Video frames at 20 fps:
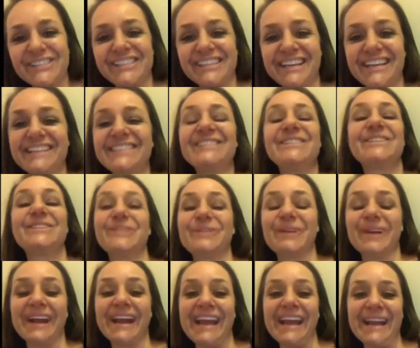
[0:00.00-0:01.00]
she
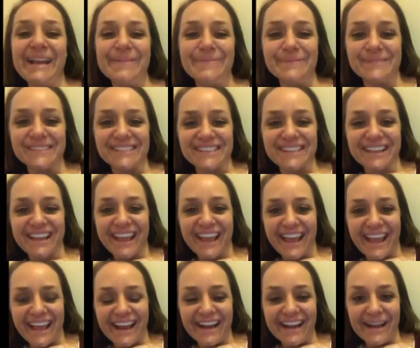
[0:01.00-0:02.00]
screams.
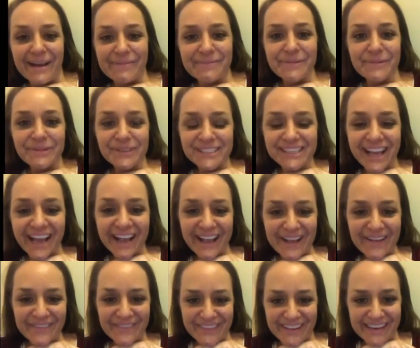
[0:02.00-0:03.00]
And I mean, we're
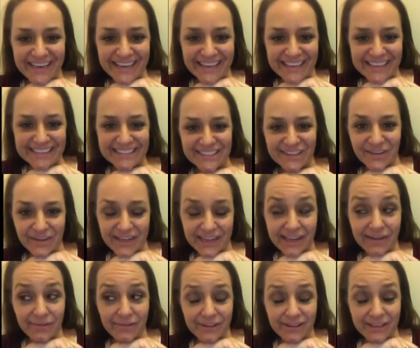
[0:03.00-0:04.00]
talking Phoenix, so
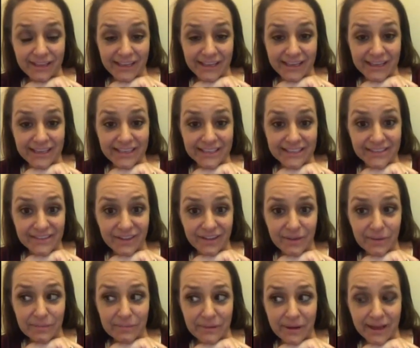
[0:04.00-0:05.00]
it really is
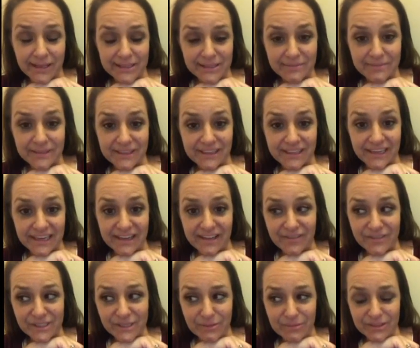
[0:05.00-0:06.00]
possibility
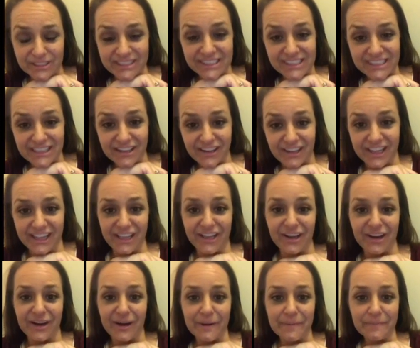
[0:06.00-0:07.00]
of someone stealing
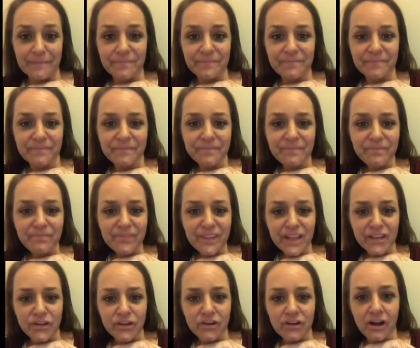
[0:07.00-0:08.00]
your
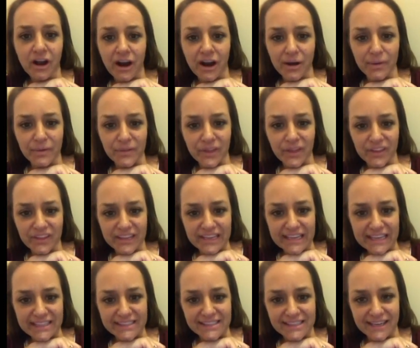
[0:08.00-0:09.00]
your car with all the
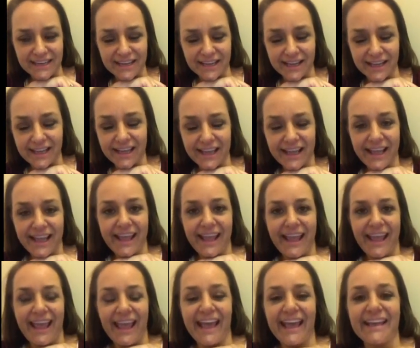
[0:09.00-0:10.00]
kids in it.
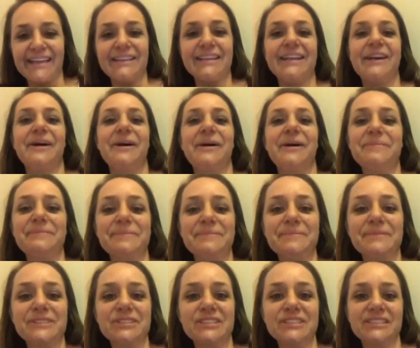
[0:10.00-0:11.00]
And
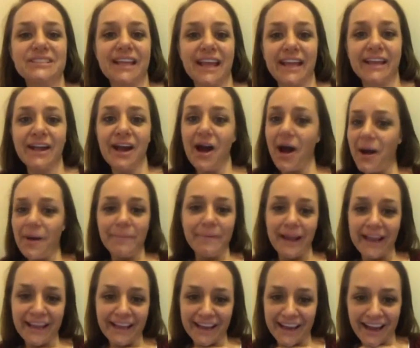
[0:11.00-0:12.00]
um, she's like, oh
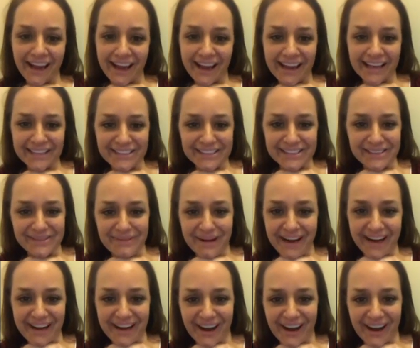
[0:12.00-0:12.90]
my gosh,